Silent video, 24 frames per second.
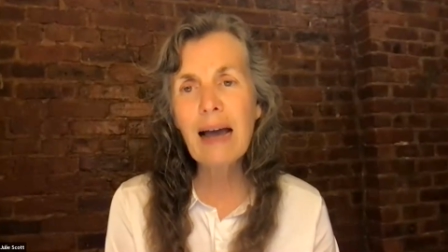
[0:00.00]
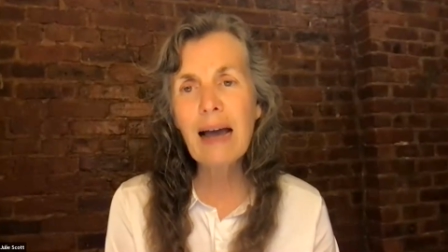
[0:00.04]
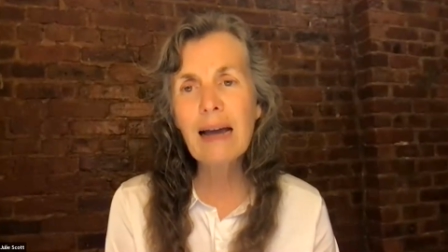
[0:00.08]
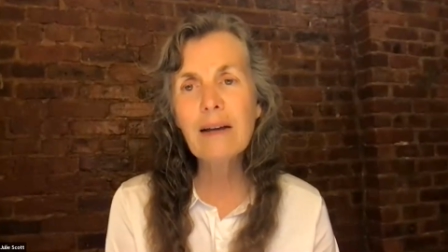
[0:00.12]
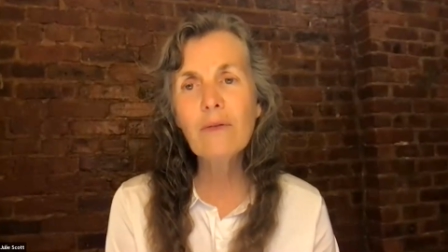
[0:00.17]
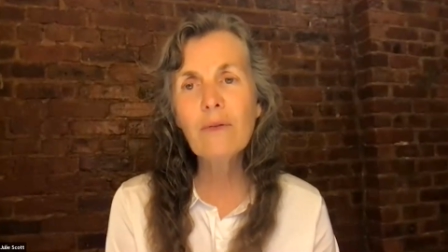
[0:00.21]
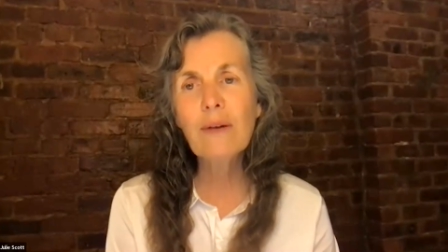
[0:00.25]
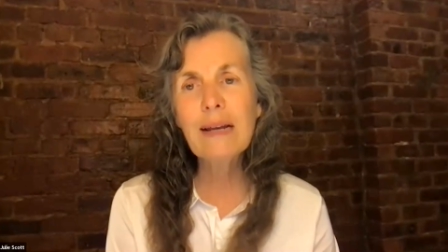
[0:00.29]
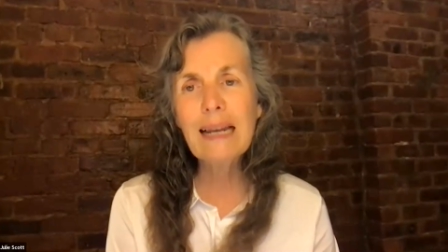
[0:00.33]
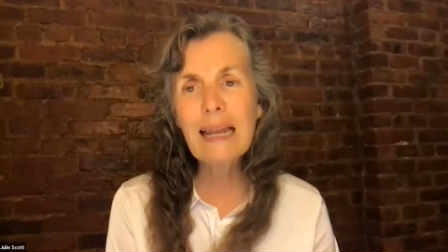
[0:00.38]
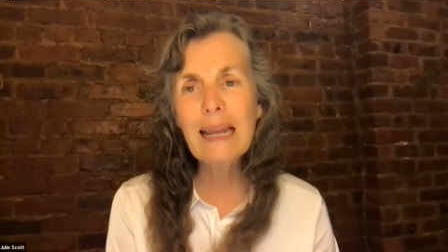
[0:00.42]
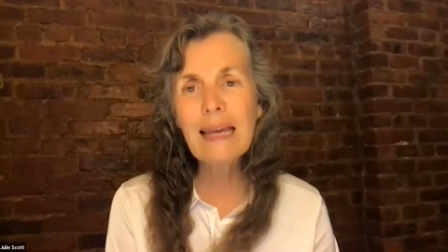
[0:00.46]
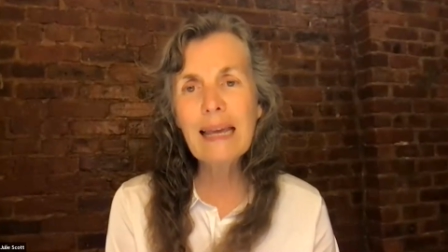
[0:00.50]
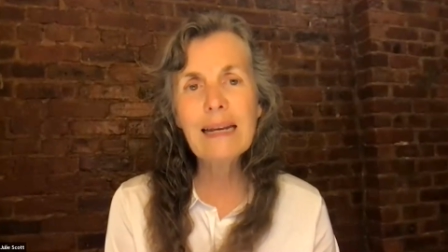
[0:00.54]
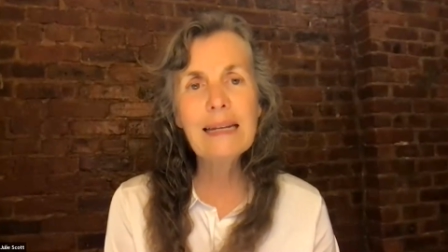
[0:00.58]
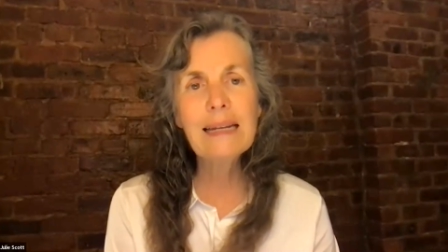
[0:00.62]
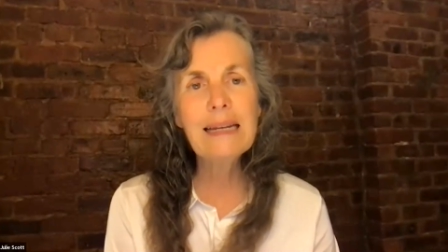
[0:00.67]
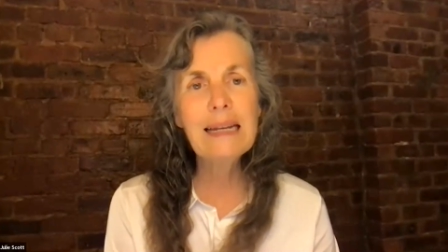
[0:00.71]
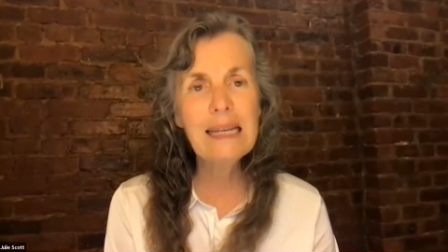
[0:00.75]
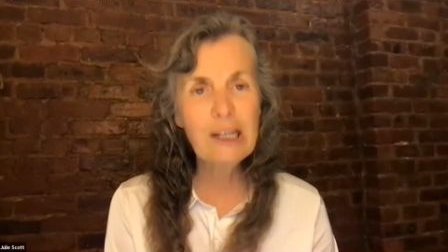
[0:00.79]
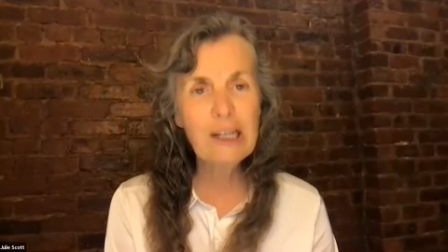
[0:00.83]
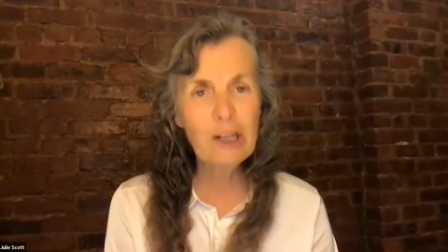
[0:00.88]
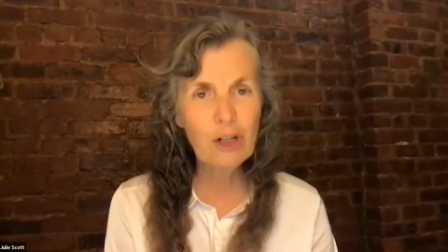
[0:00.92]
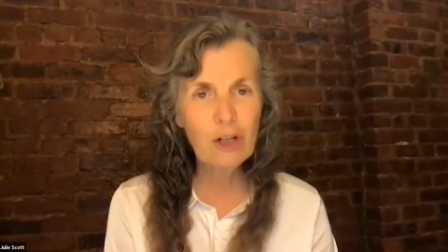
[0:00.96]
eye
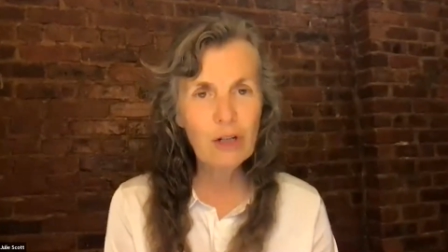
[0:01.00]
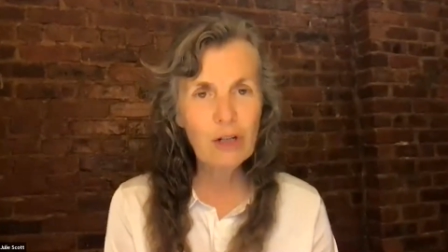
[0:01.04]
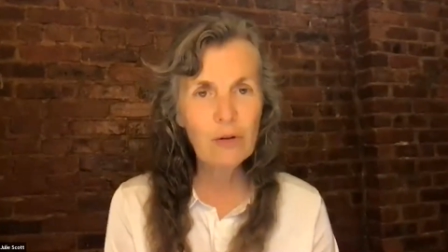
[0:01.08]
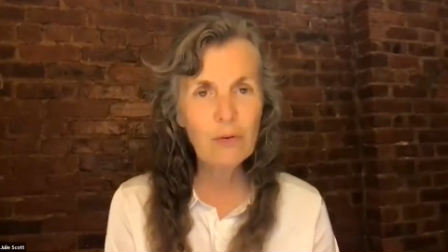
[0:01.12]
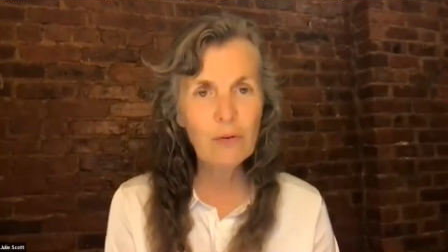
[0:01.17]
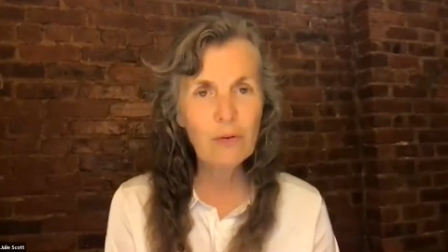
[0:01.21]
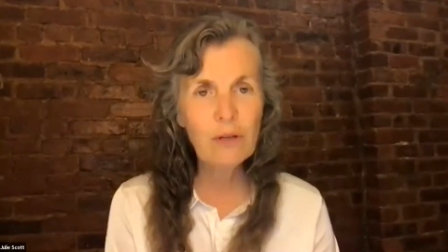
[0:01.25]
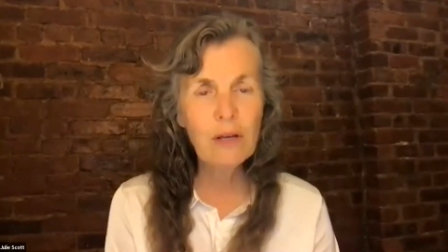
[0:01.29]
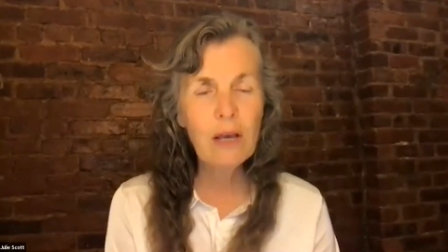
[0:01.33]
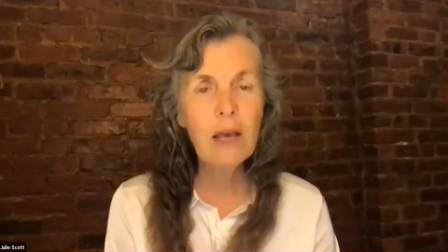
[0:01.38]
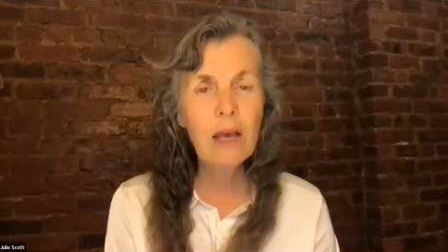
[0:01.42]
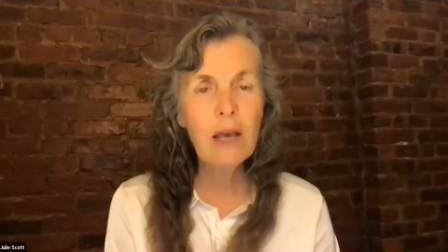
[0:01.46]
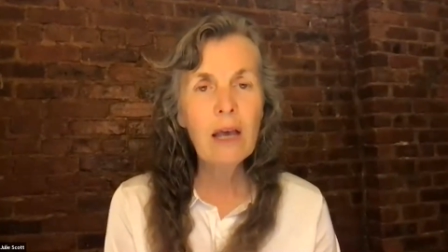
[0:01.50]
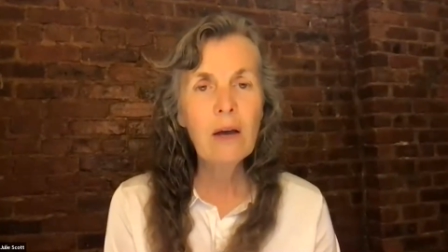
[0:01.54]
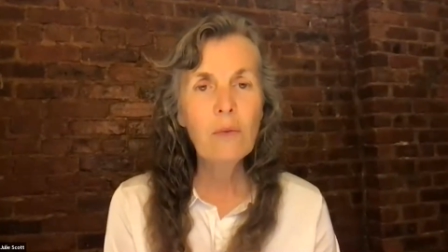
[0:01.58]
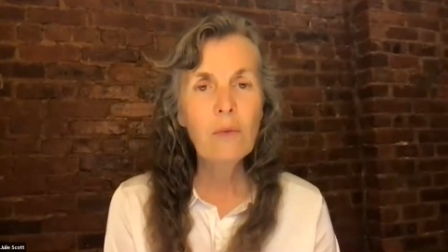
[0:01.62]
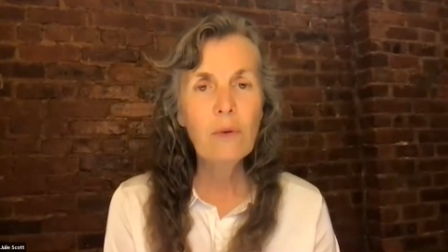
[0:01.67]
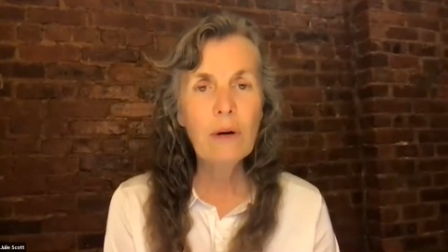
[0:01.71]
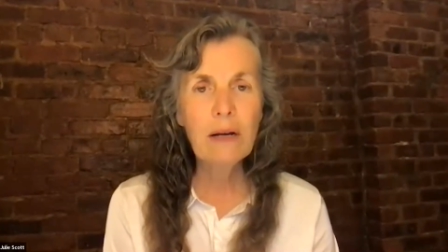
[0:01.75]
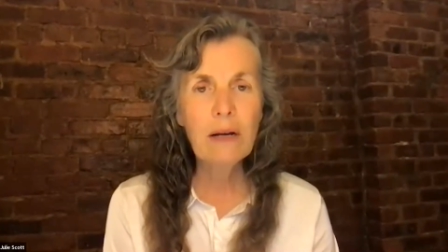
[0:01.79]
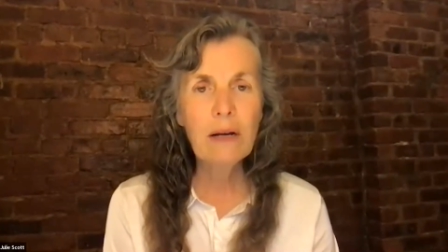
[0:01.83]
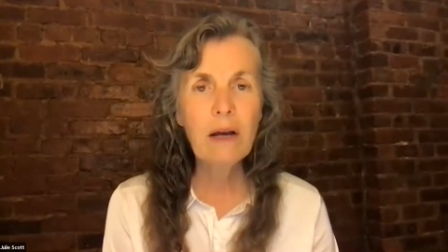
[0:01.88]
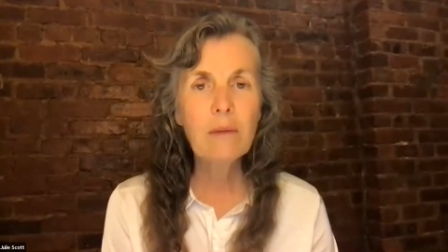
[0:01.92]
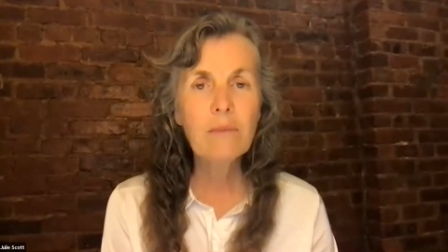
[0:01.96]
related issues
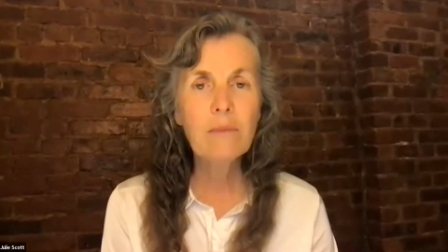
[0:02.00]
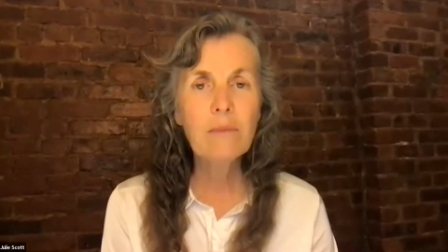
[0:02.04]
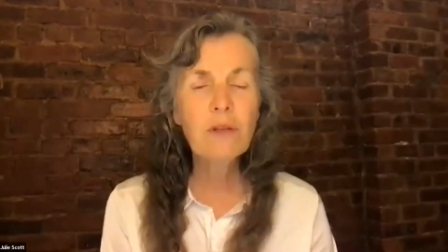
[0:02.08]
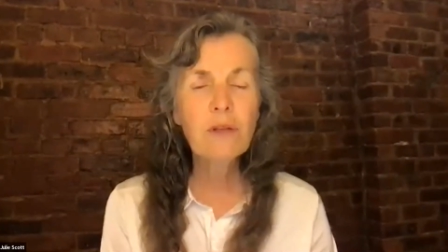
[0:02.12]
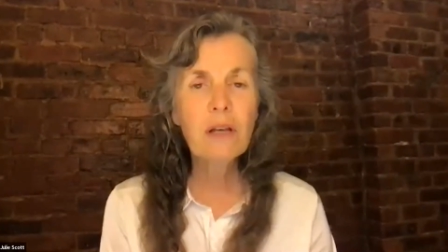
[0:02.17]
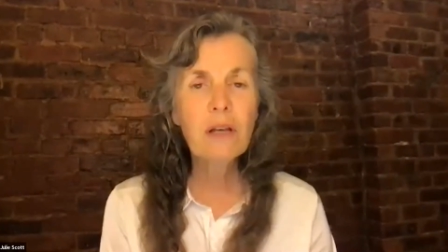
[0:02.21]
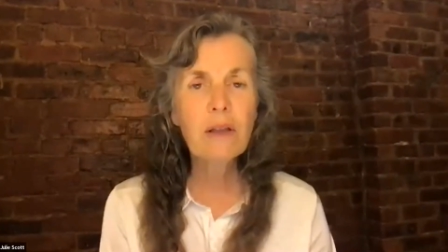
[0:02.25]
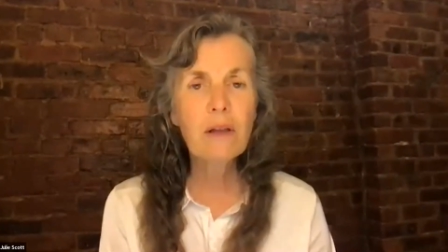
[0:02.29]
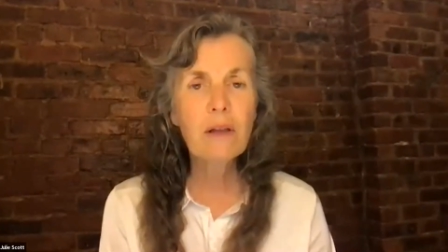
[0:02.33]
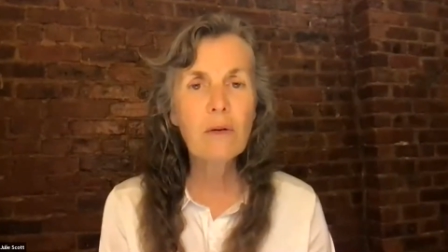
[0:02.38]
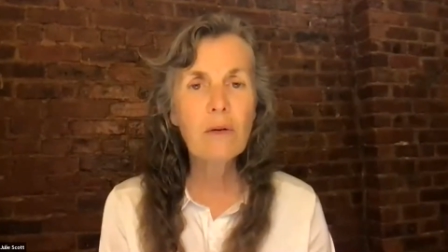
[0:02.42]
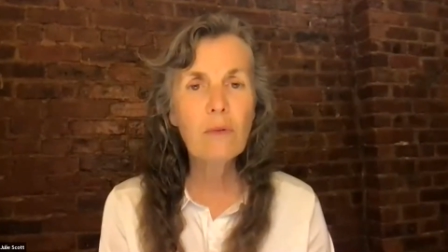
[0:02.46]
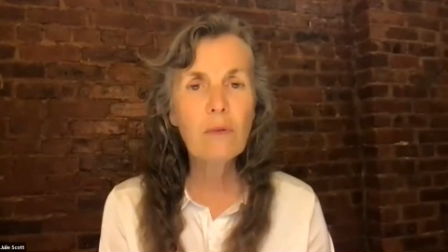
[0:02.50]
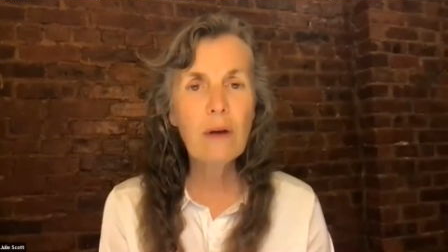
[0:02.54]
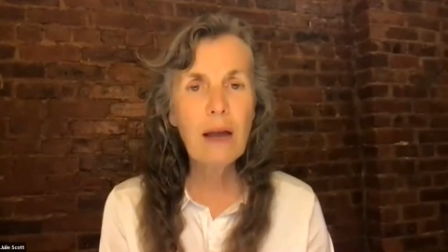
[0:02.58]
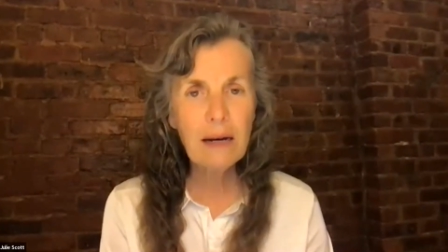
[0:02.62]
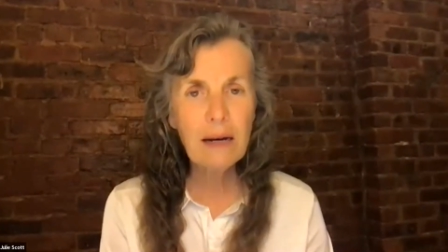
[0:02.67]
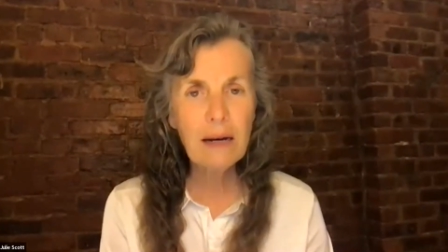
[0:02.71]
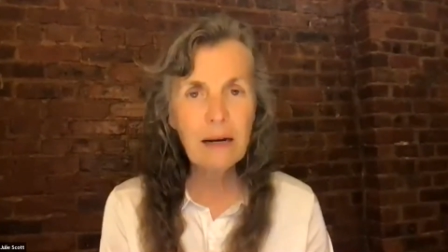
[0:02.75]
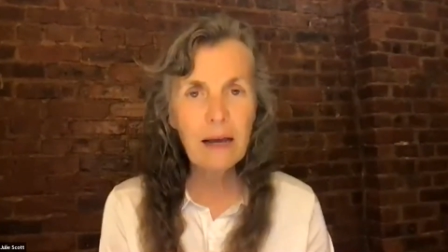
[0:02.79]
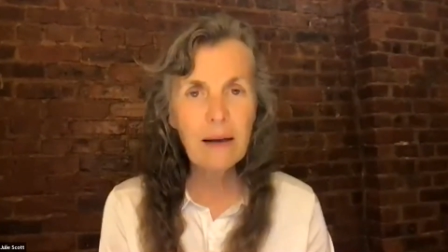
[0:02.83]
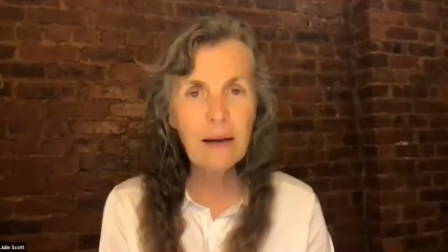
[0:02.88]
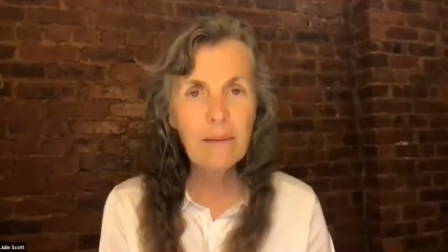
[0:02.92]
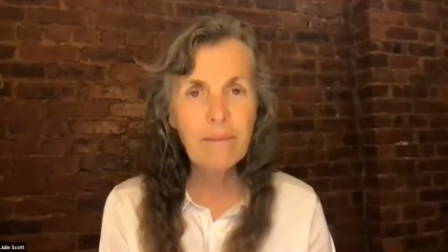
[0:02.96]
when it comes to the
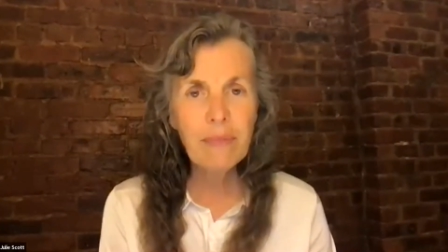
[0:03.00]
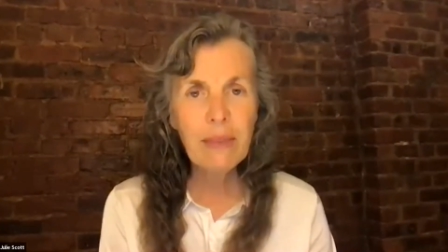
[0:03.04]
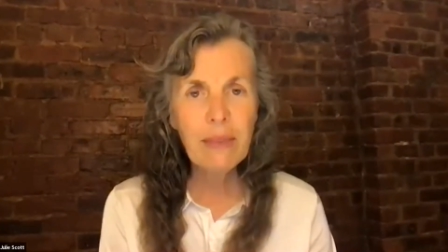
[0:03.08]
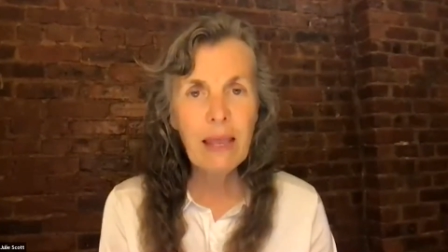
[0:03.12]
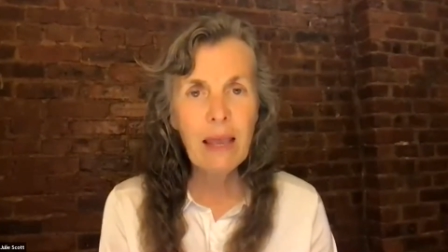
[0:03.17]
retina,